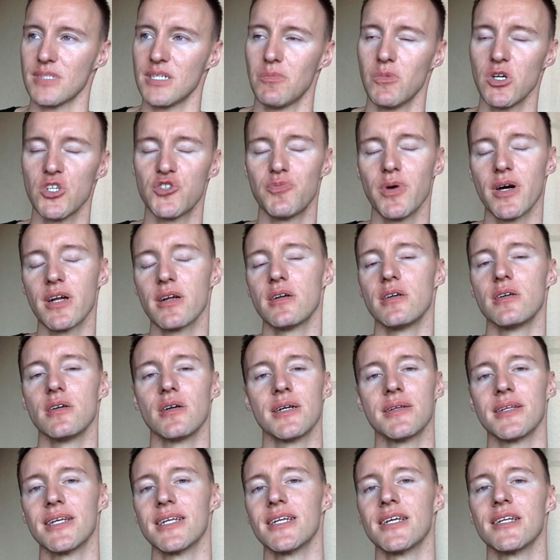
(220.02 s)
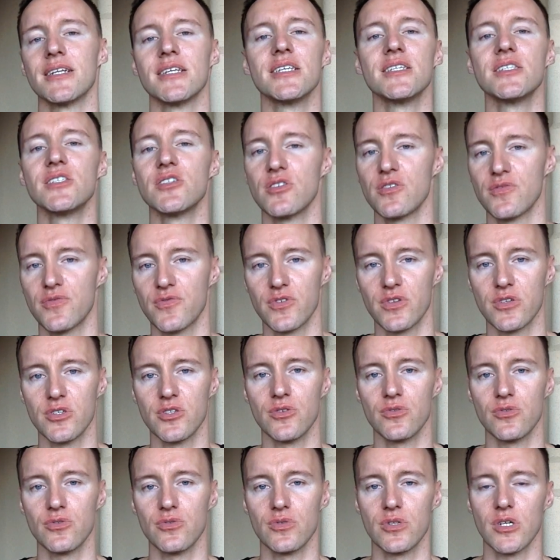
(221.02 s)
much better and easier for
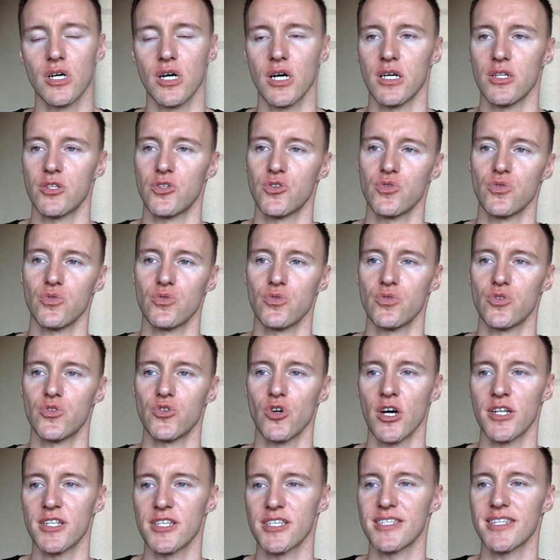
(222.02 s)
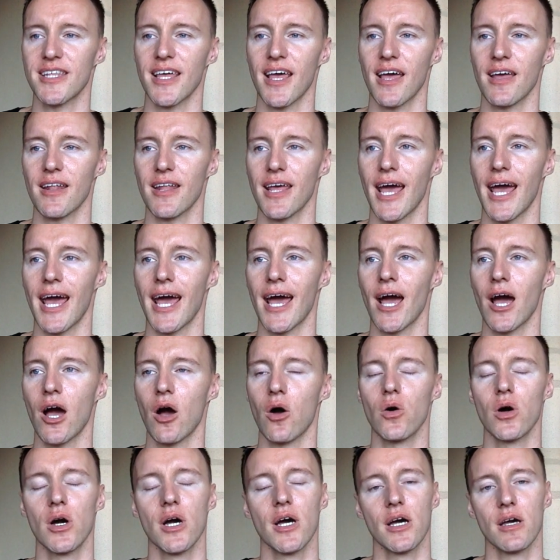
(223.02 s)
you to understand
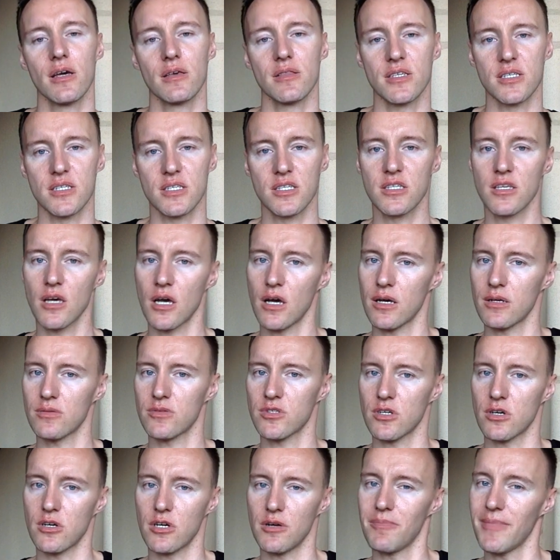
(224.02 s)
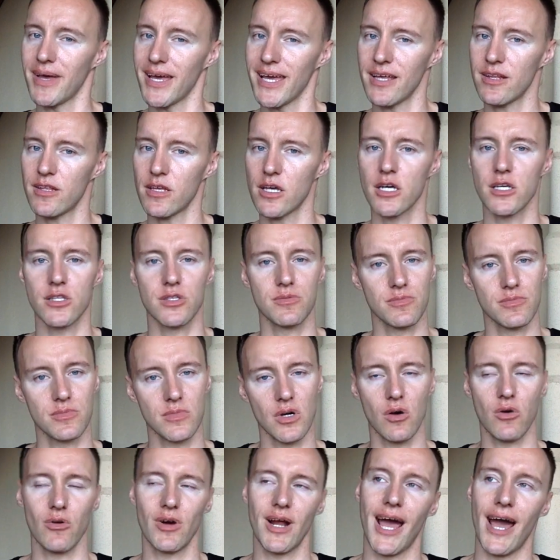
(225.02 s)
how these sounds are made,
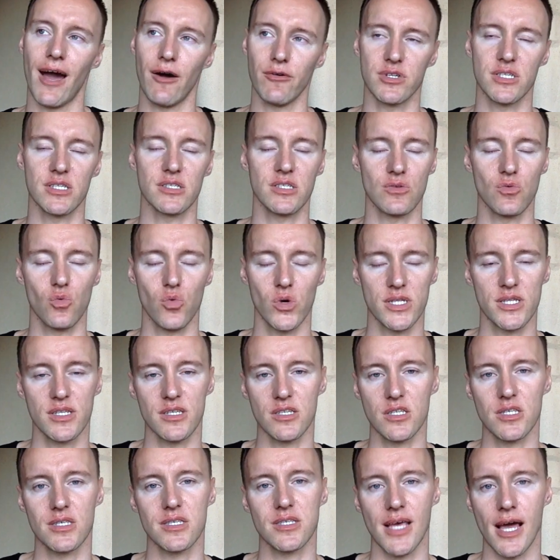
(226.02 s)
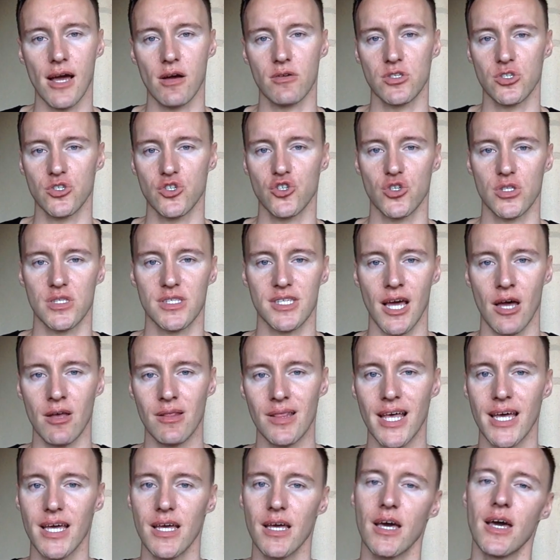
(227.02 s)
or what these sounds should
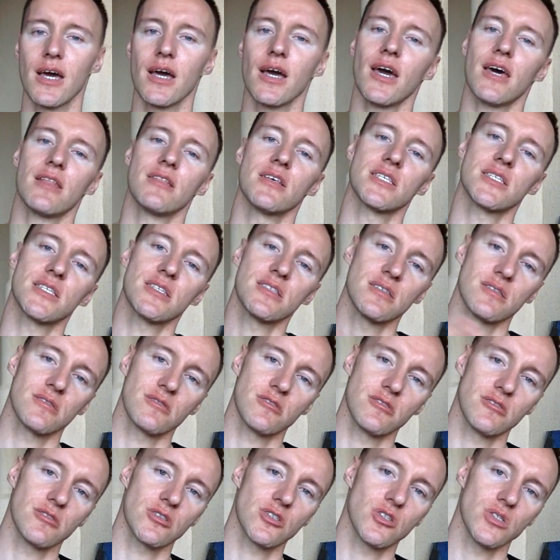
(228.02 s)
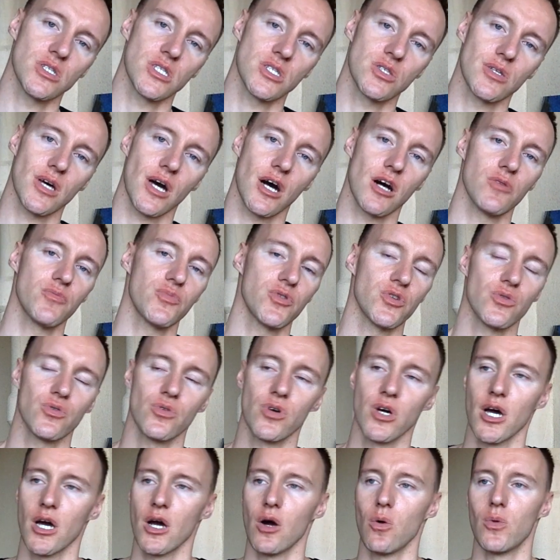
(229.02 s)
sound like. And this is in turn going to help you
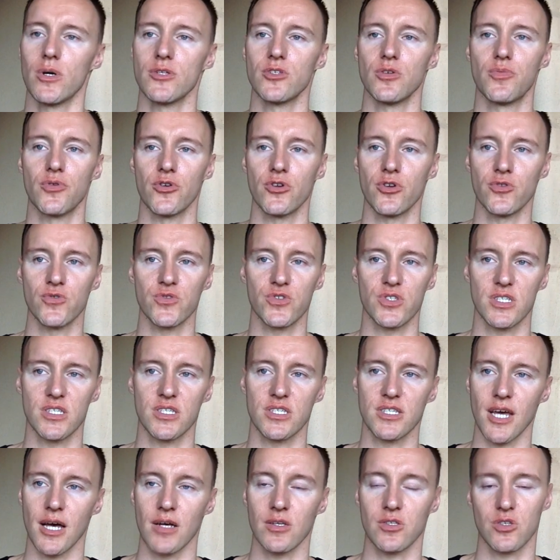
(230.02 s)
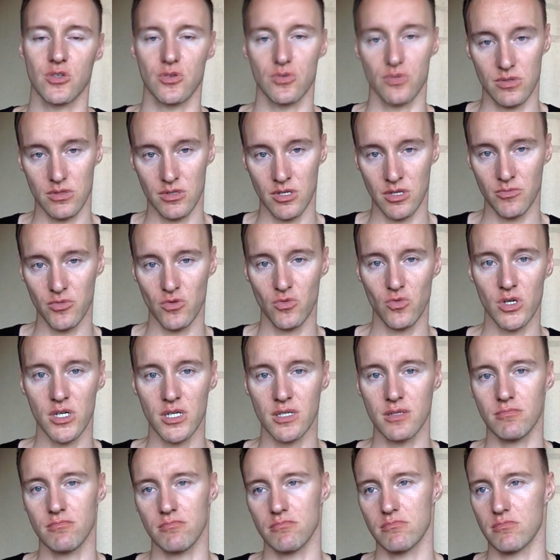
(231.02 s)
when you produce these sounds. So number
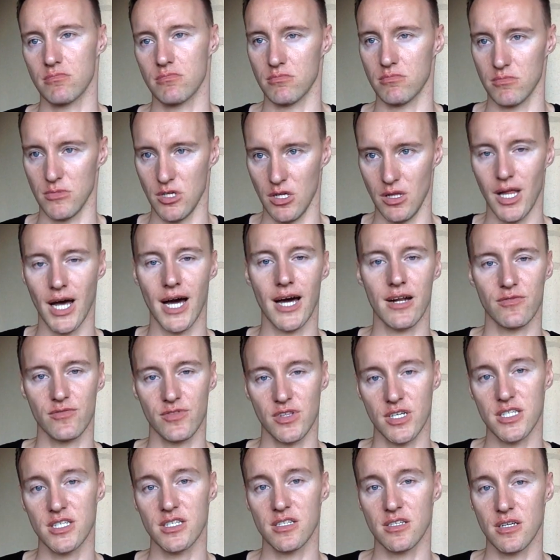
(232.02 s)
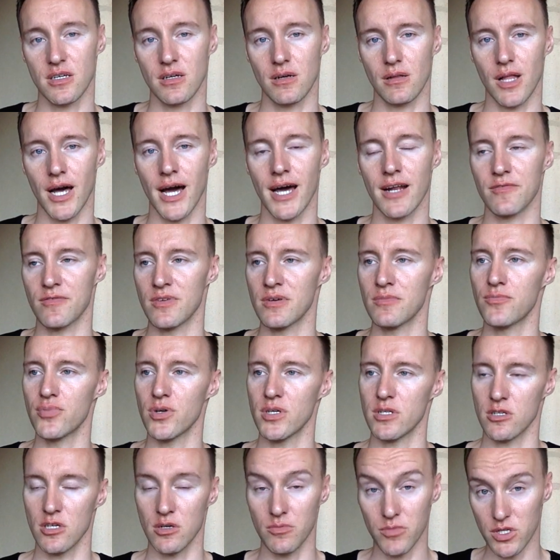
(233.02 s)
one, a lot of listening, a lot of
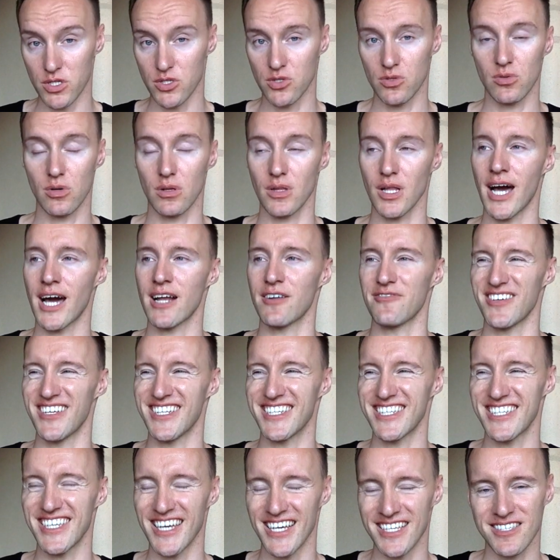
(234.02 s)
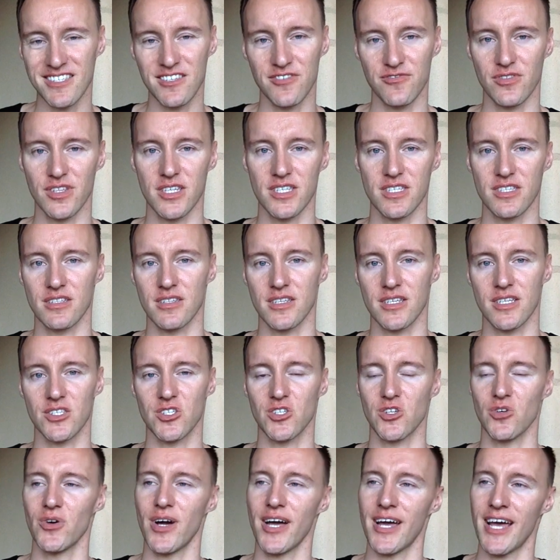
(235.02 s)
input. Number two, a lot of intensive listening,
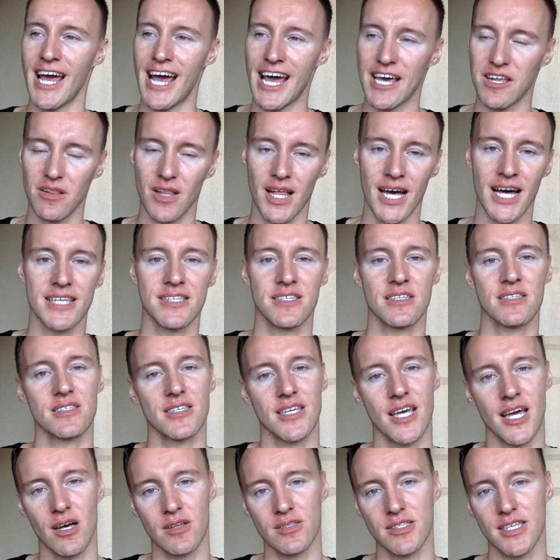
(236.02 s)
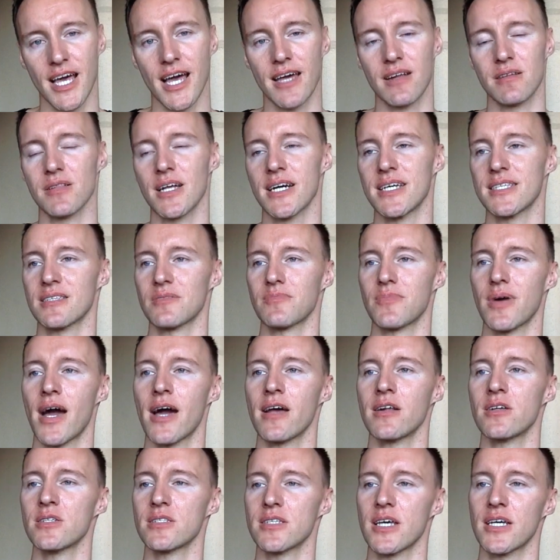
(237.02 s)
so analyzing sounds, analyzing
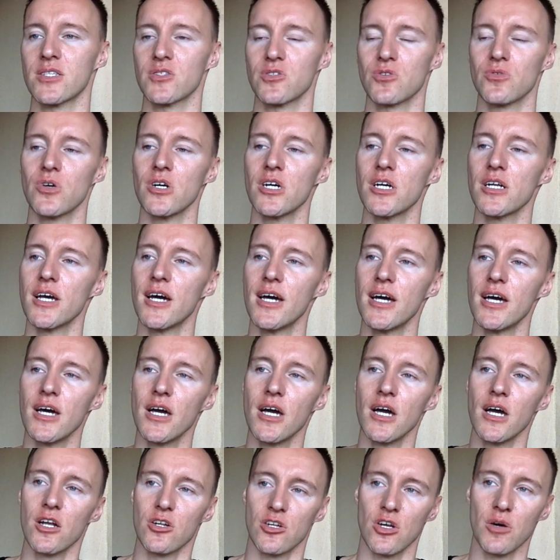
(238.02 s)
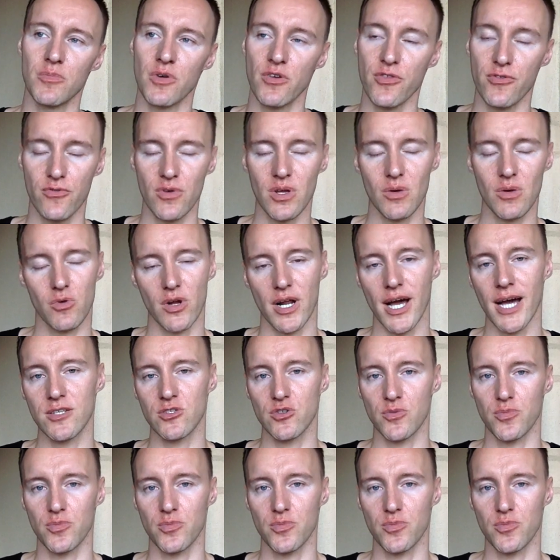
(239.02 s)
patterns, and so on. Number three, what I do